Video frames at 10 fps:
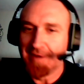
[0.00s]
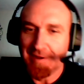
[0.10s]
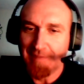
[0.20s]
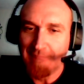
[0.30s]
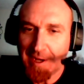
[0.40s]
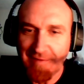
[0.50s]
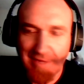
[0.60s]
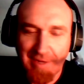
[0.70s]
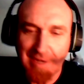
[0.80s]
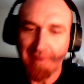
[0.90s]
and making
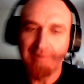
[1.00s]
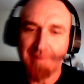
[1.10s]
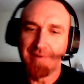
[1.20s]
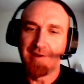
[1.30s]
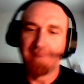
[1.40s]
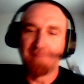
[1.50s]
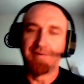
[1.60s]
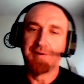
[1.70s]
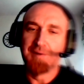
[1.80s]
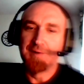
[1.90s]
videos and stuff and
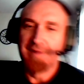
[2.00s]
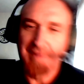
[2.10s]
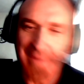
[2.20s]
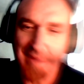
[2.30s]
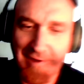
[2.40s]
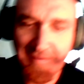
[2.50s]
doing this stuff